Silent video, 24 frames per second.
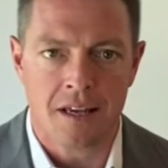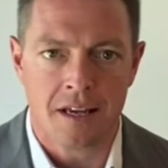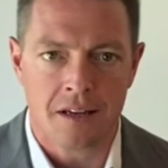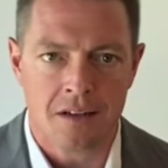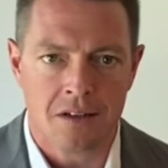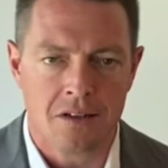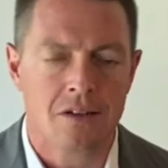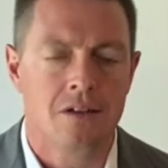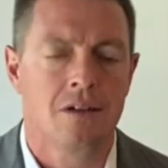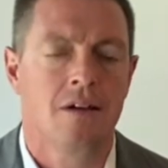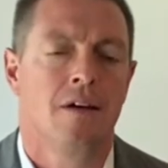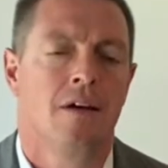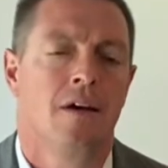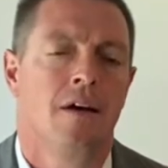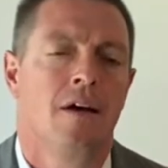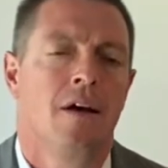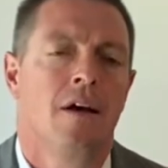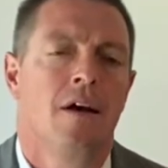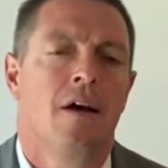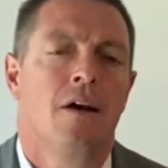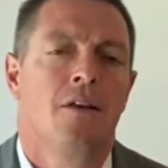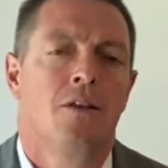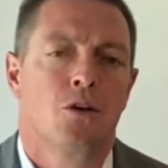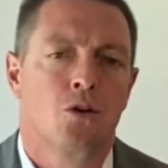things,
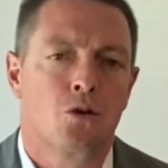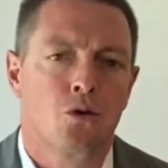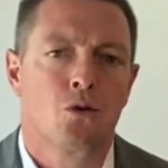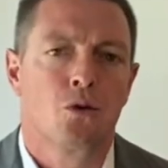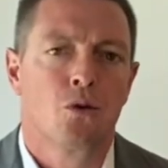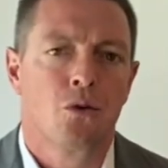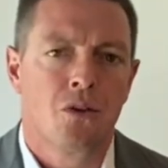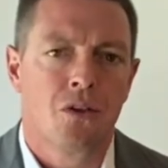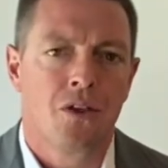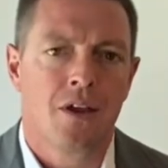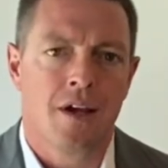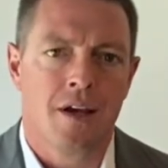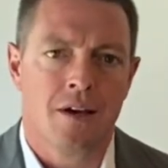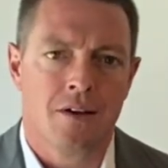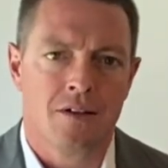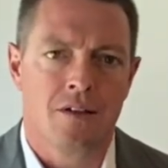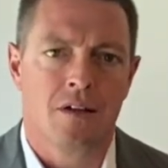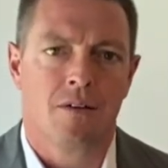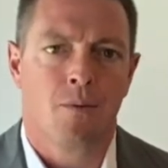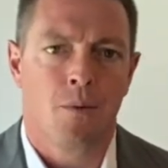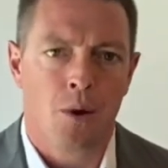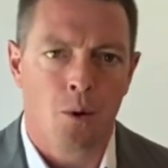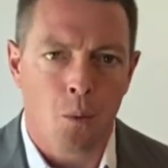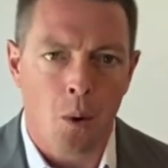the truth is,
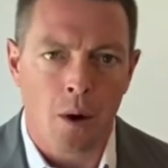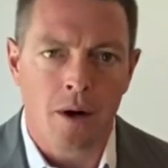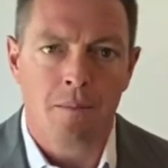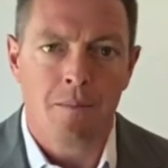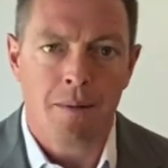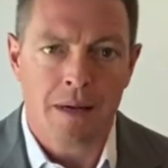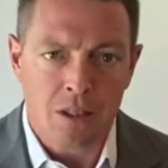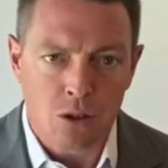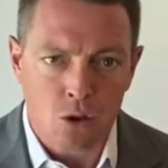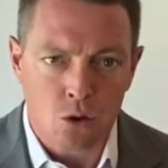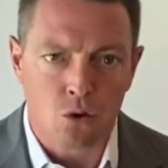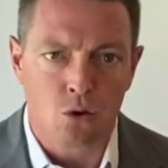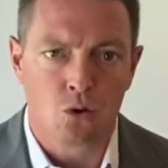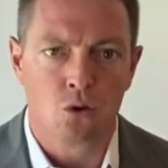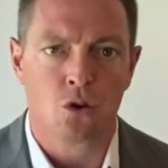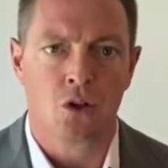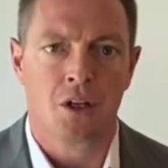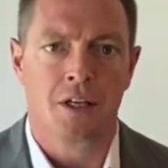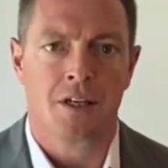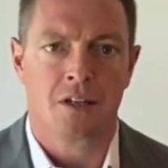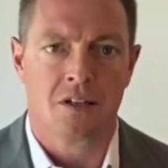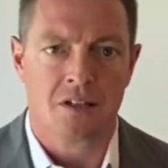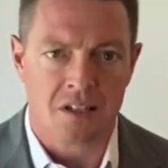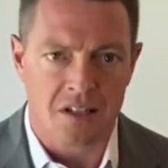if we want to be
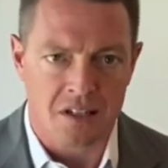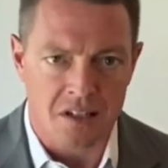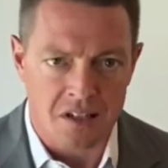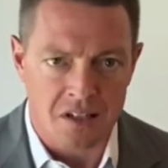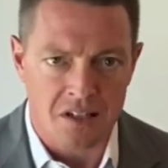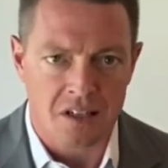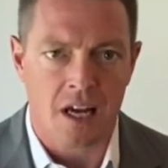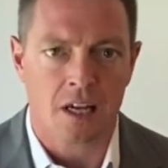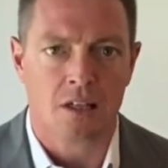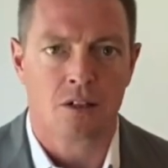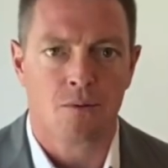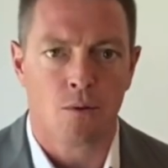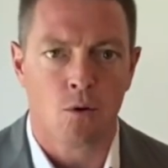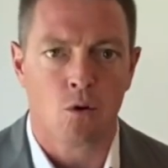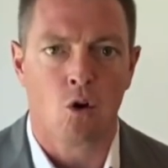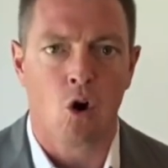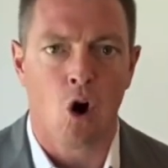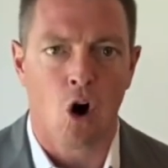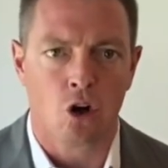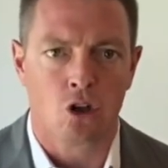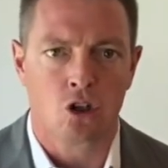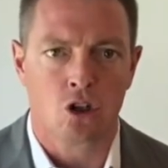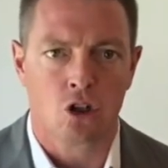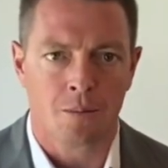truly a successful
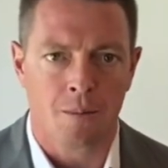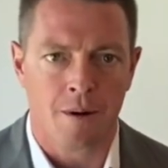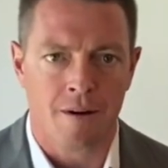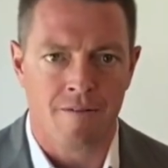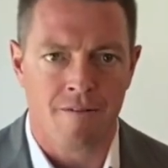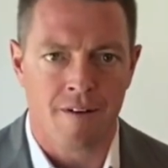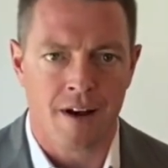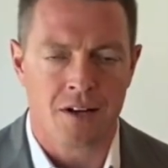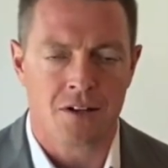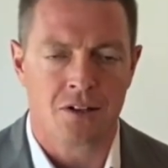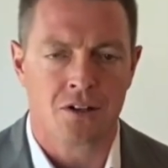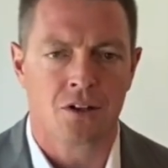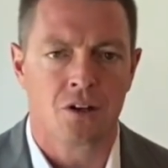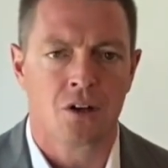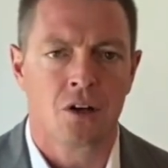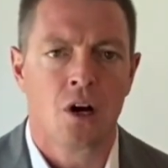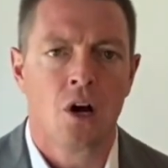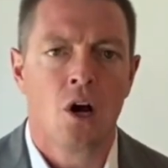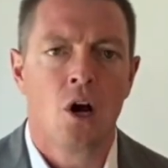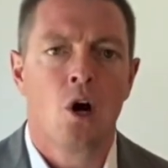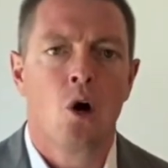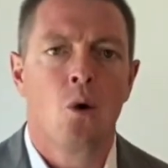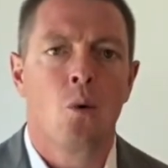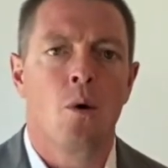long-term
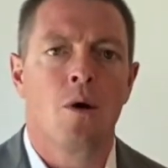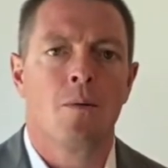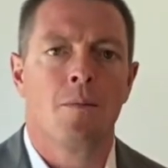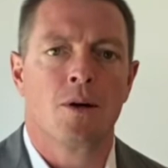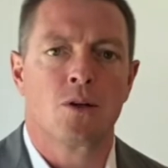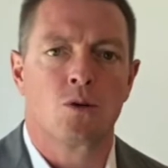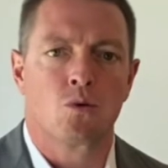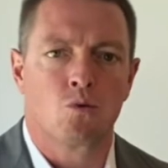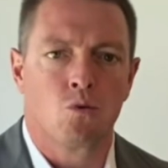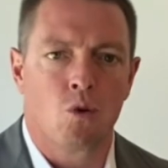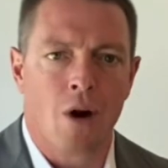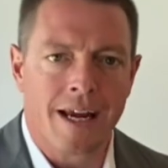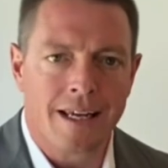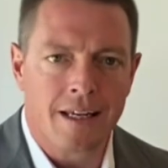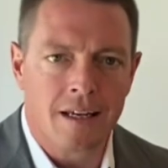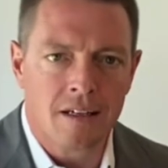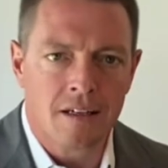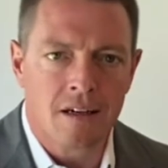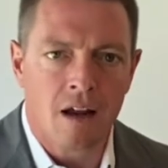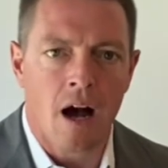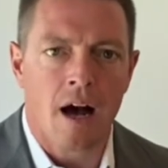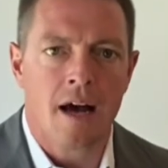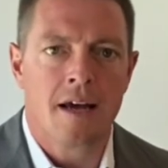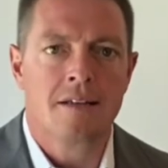investor, we must
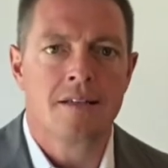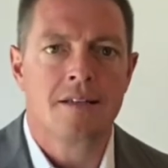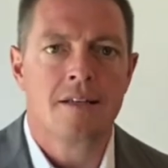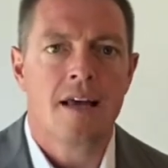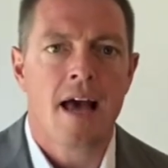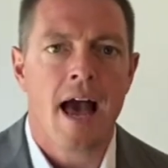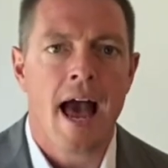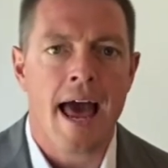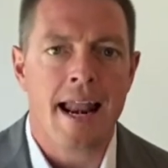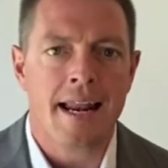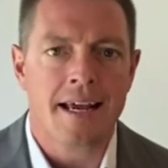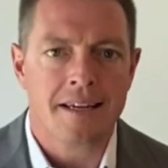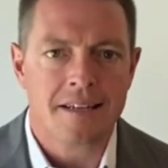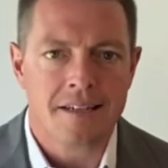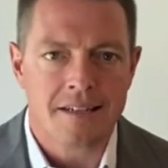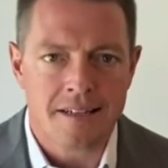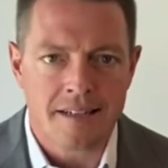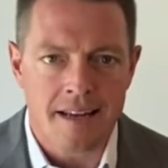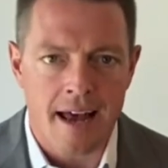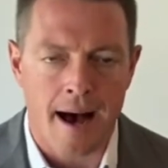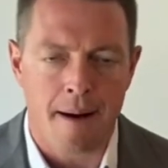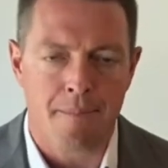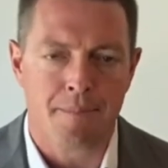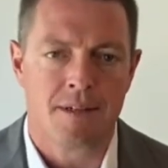recognize and
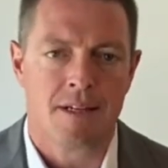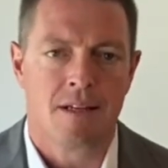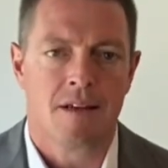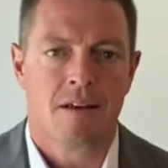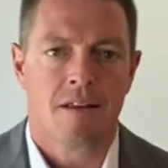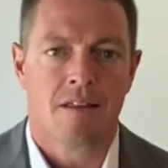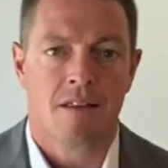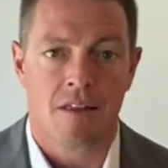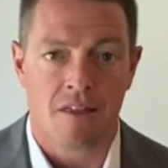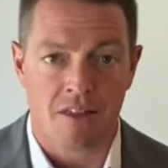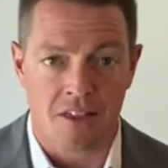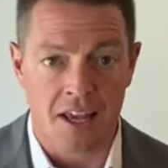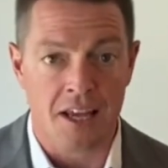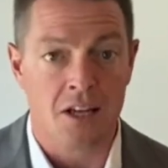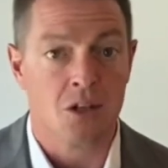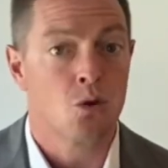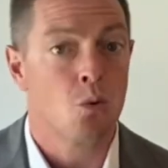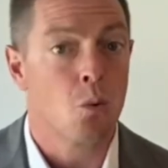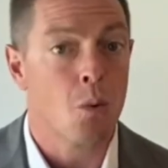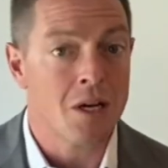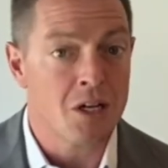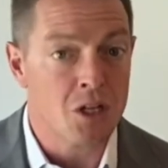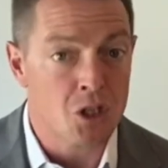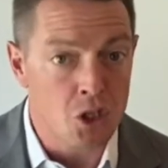accept the
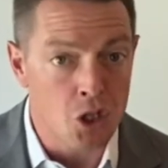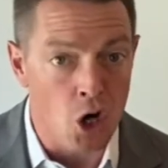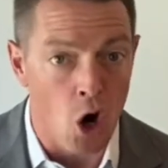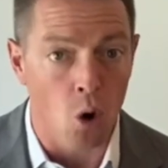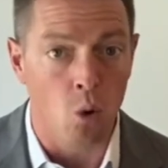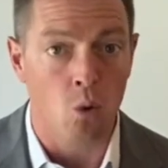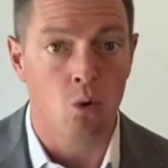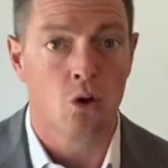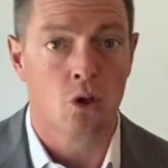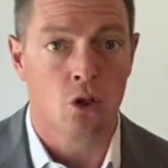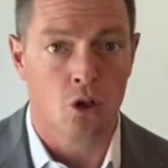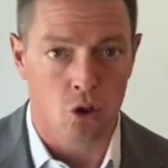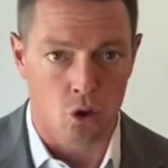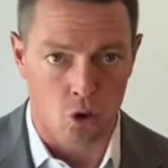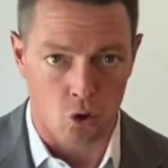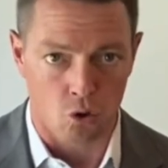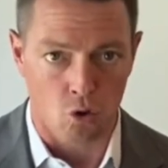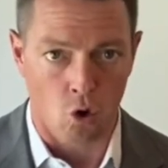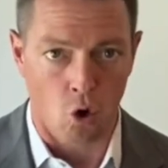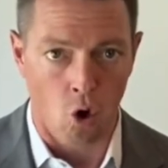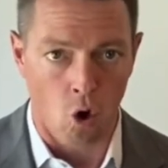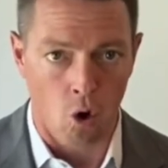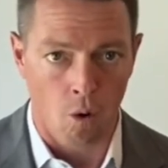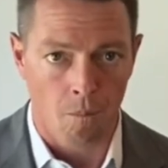things we don't
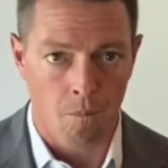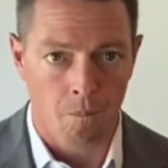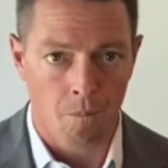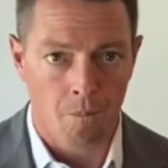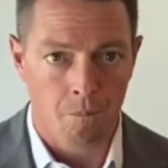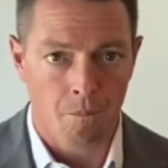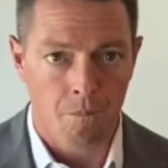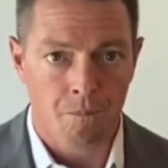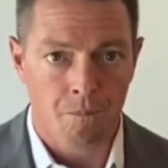control.